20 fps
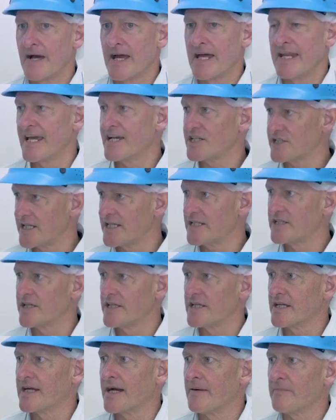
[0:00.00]
an asset
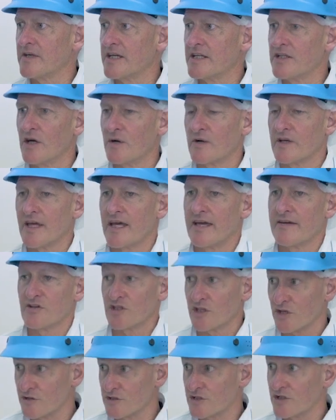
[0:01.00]
to the company, knowing
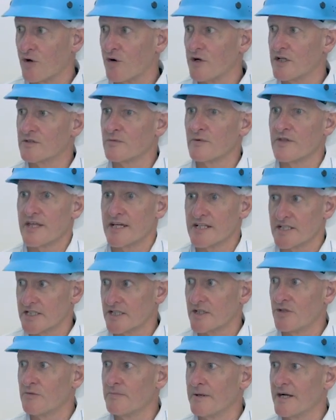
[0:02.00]
having those guys with that
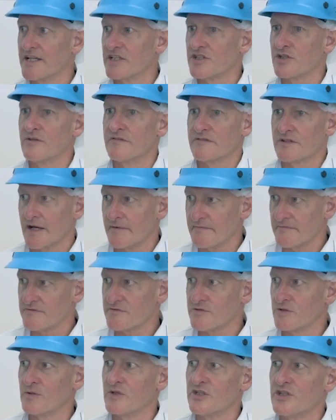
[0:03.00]
skill base who've come
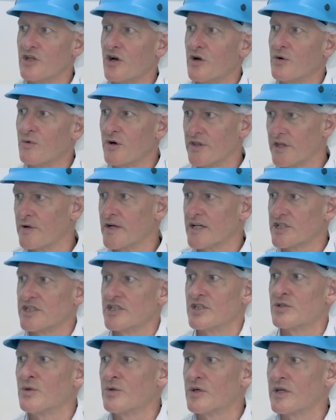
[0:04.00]
through and know what they're
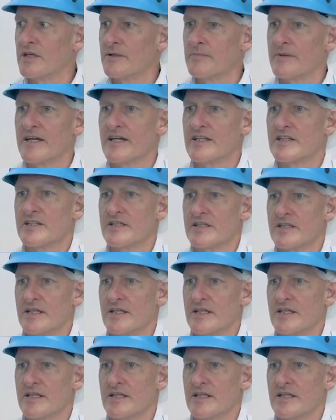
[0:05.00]
actually talking about,